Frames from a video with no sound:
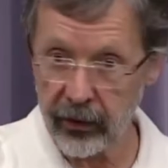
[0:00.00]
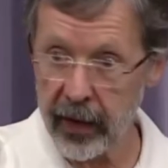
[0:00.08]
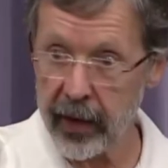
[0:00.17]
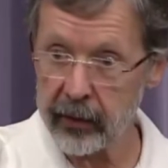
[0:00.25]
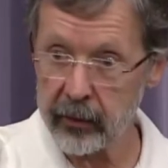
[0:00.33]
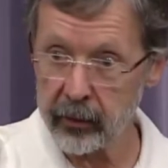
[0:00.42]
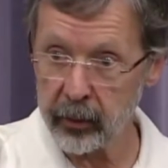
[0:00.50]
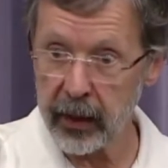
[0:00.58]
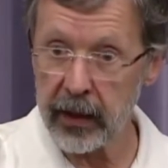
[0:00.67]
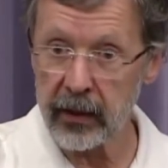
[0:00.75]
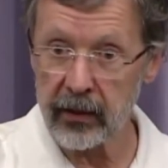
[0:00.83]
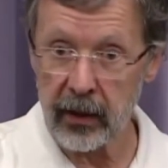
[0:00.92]
that
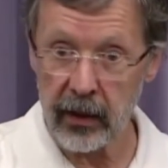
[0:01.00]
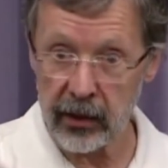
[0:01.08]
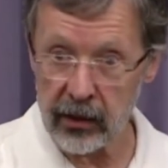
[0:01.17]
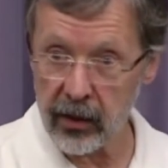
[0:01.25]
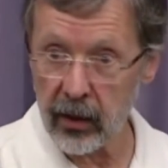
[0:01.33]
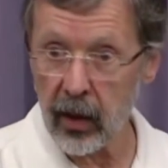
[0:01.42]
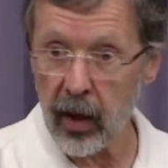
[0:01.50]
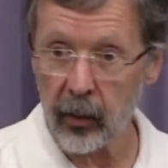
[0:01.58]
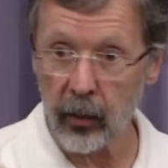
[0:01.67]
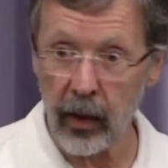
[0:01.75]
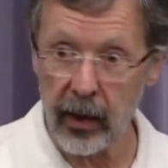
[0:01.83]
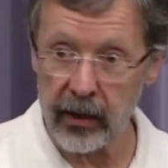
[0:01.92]
beast, and this is a long
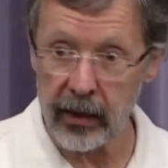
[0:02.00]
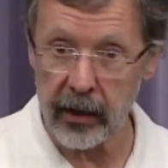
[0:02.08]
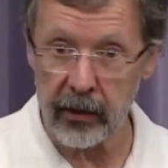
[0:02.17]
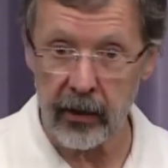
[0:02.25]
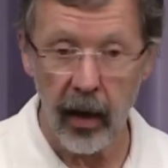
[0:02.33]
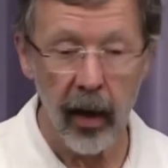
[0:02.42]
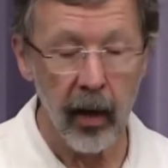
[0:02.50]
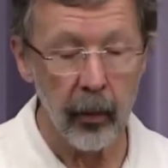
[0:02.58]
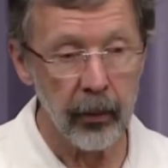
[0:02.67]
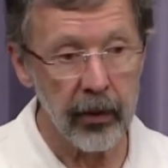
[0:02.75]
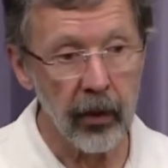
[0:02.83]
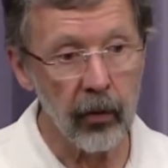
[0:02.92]
process.
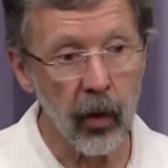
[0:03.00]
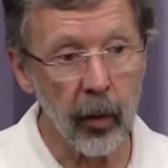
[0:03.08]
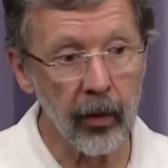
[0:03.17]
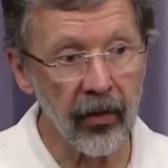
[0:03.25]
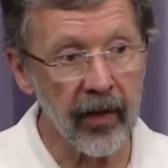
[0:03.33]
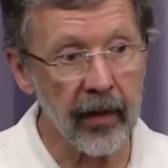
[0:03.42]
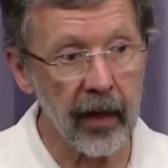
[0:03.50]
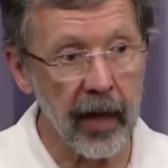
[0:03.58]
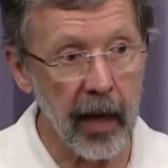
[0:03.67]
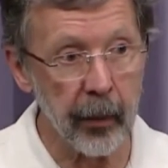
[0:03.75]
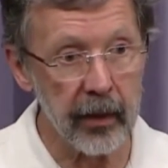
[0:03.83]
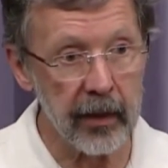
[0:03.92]
But the normal thing that
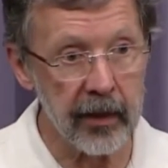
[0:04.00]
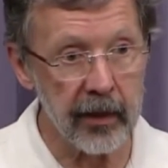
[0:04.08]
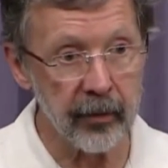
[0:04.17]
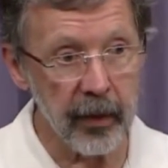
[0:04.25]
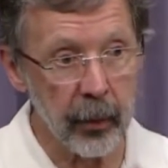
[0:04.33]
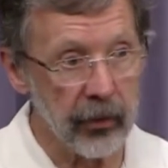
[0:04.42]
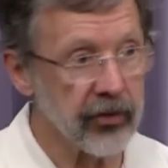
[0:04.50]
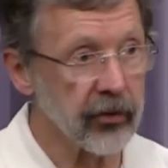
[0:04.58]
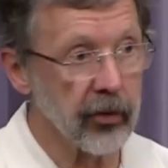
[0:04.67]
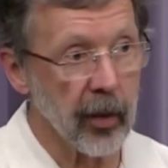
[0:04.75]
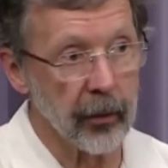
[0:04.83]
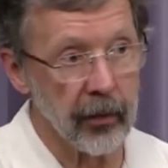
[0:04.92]
happens is people
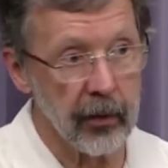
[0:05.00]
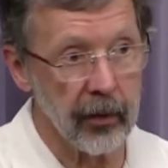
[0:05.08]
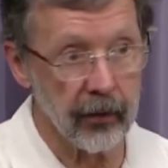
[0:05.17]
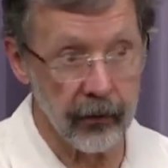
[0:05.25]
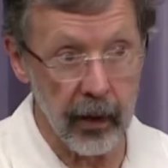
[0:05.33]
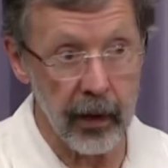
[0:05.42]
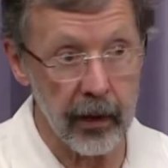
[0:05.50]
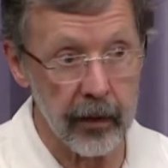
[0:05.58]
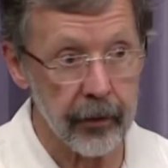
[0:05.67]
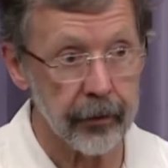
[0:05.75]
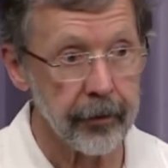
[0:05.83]
screw up the front end.